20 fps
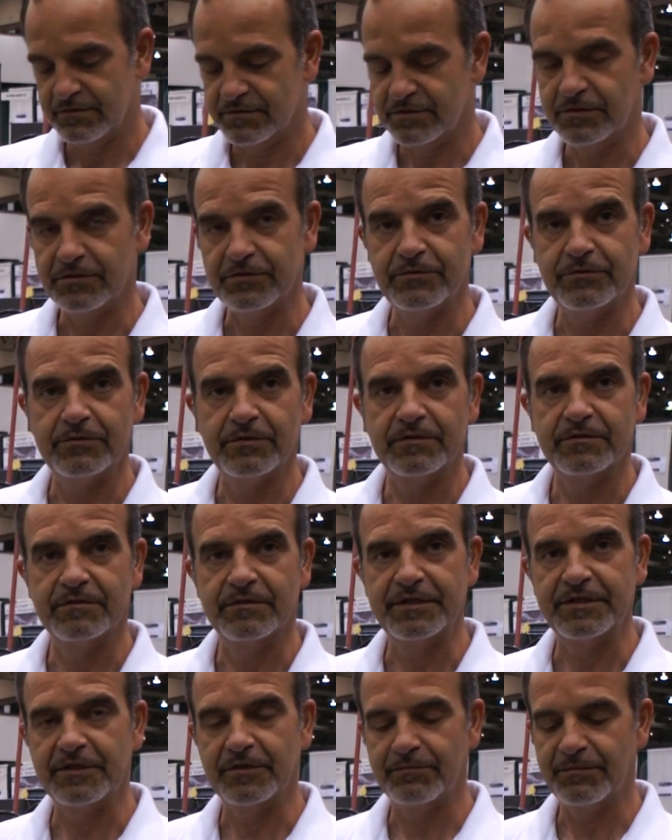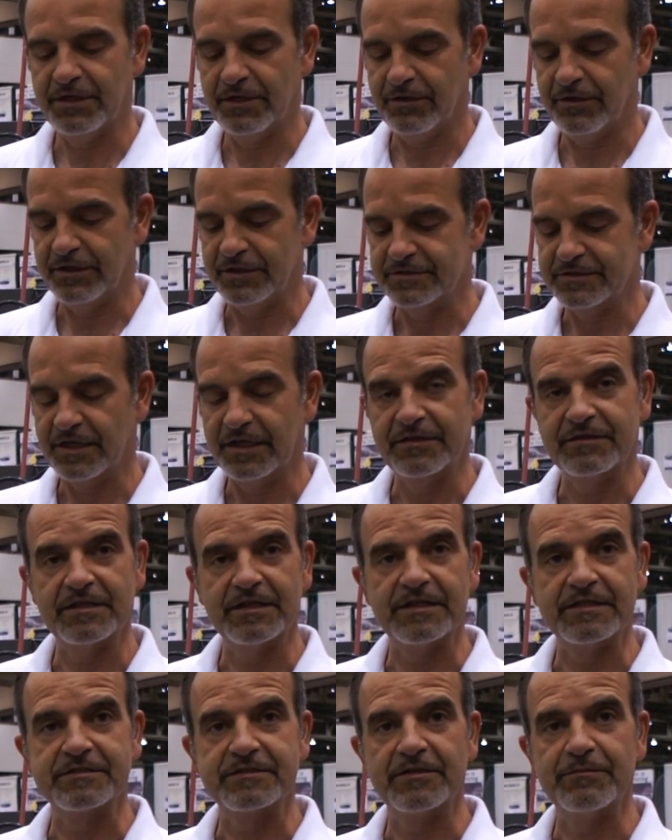two linear bearings like
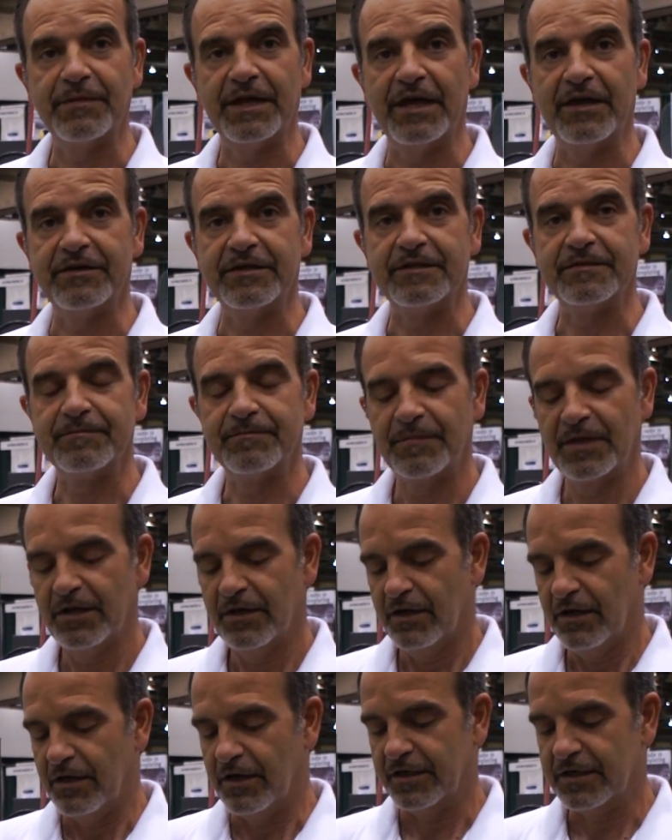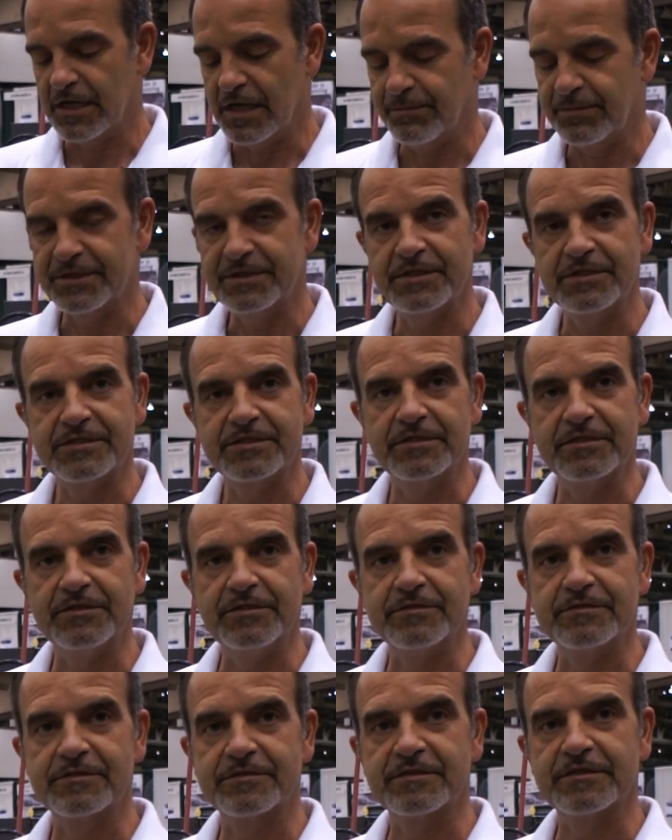this are mounted. Our competition
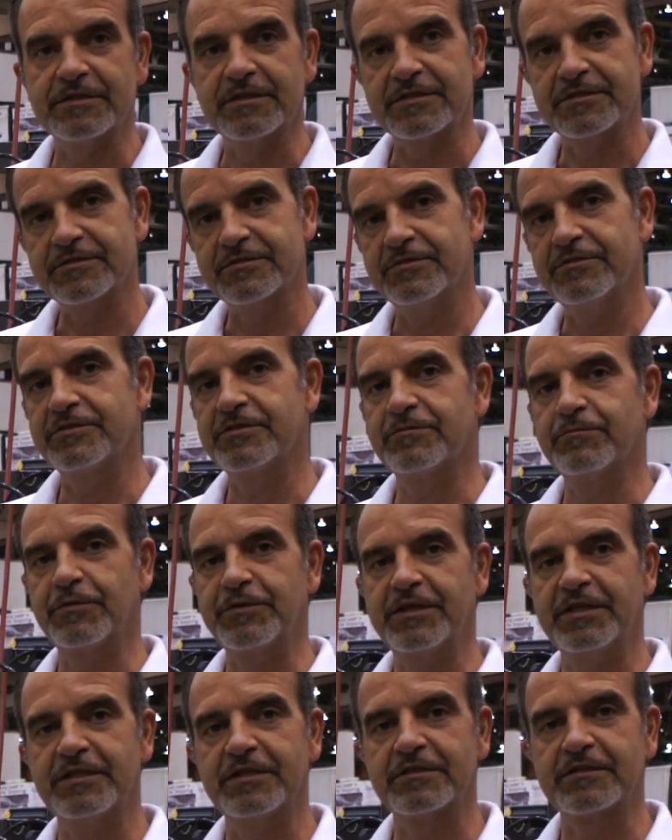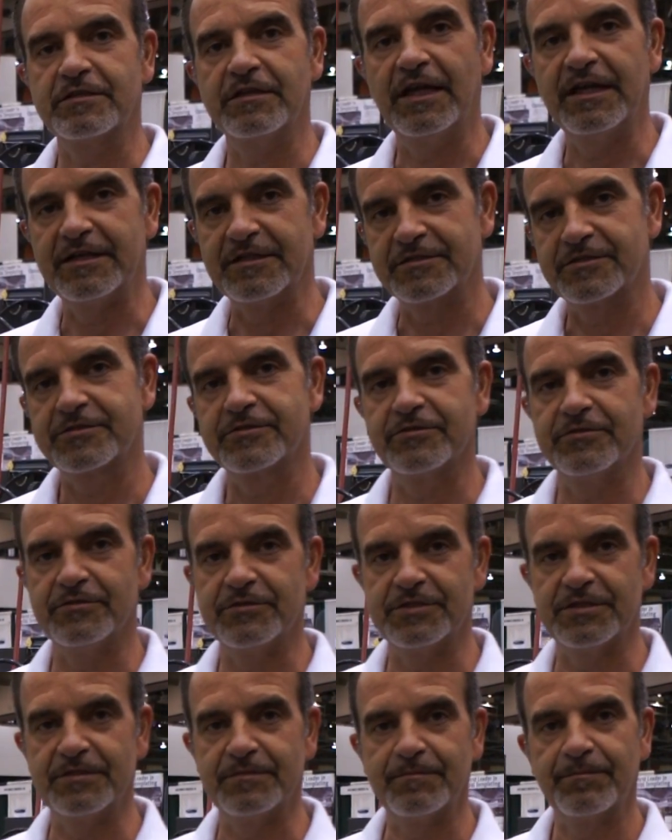uses an extrusion within an
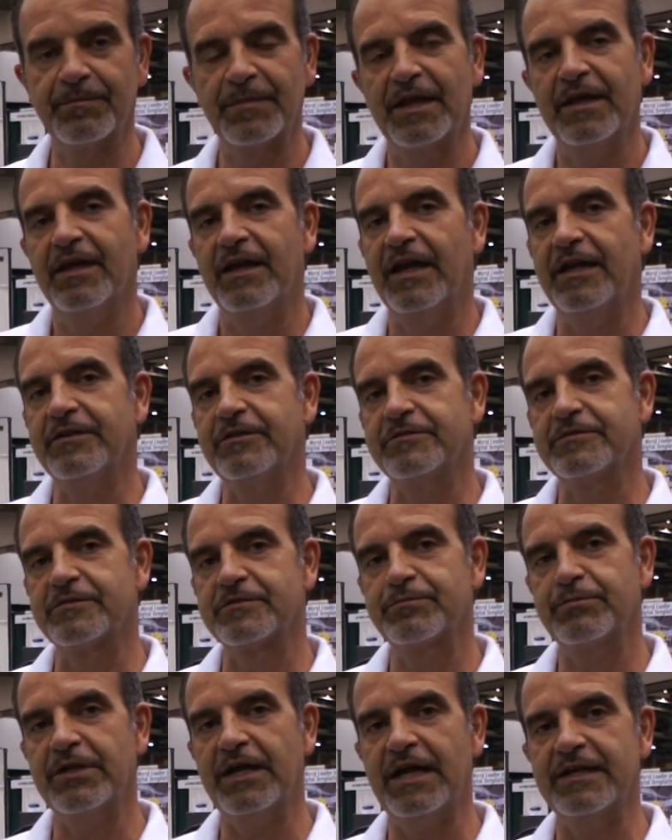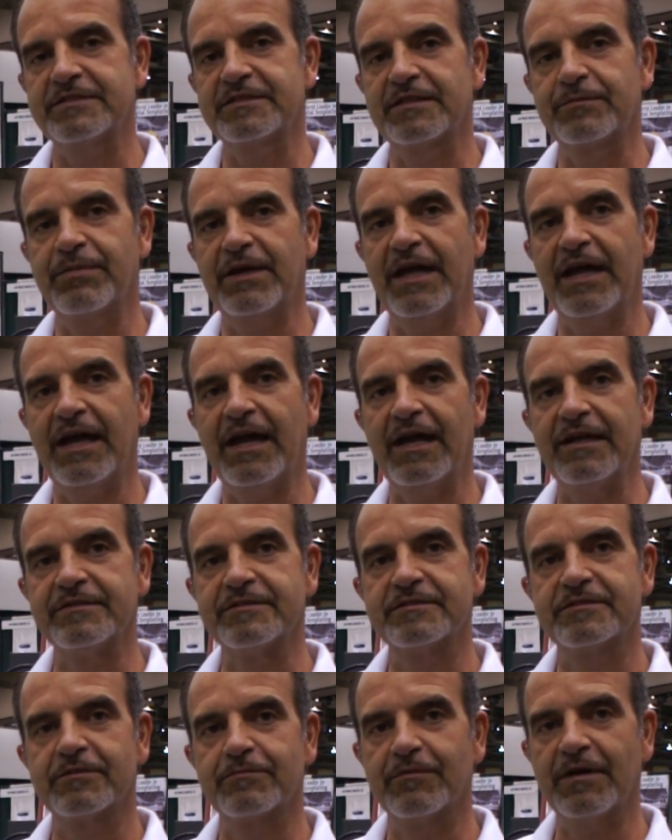extrusion and uses plastic
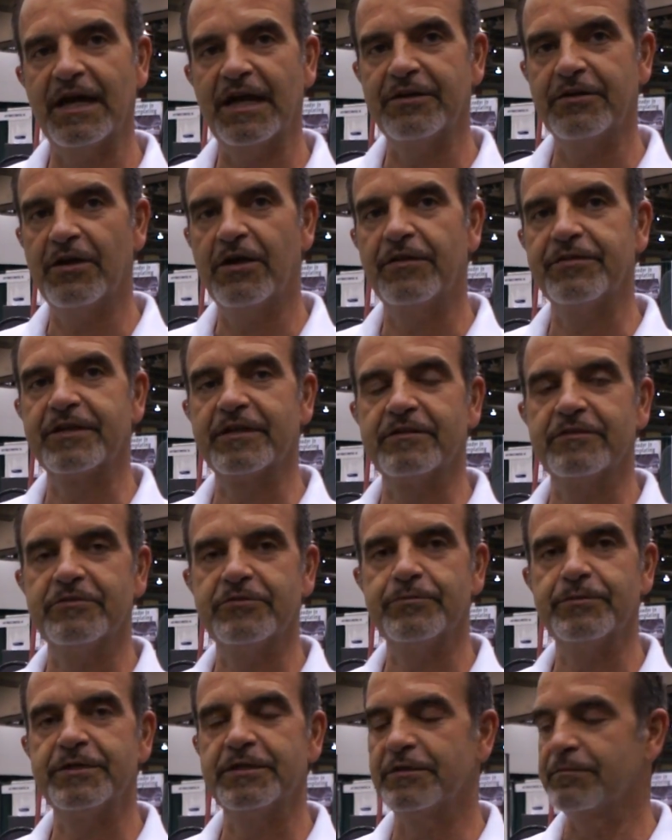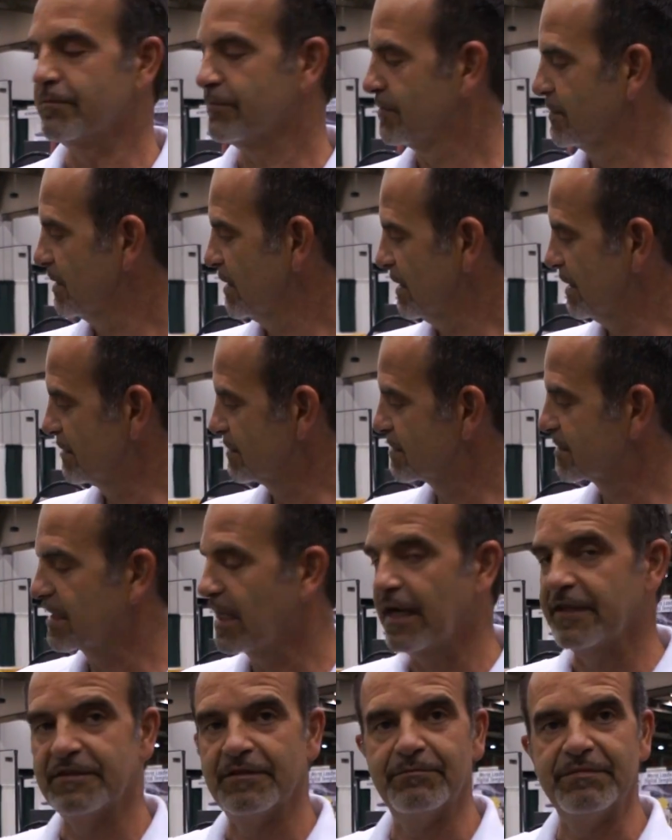pads to ride on the aluminum
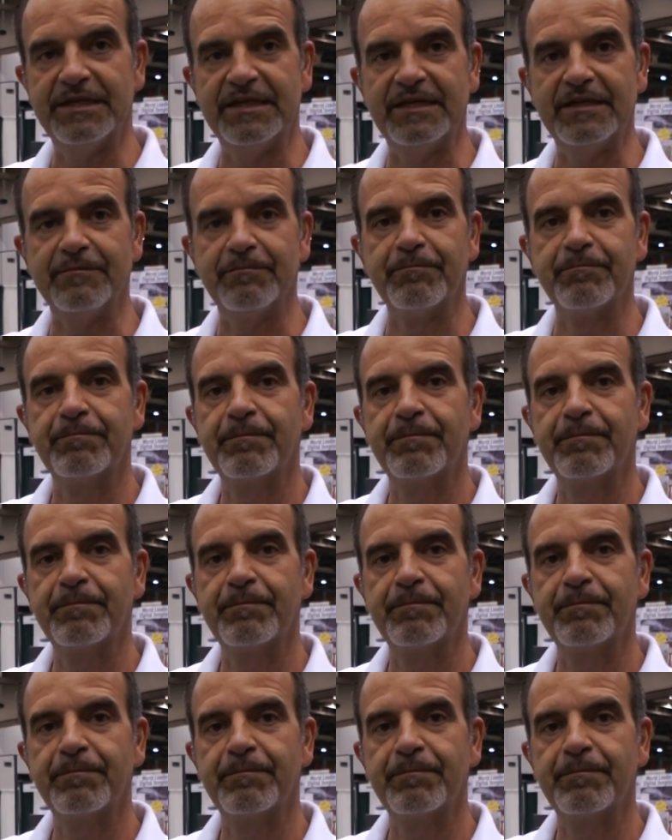inside the beam.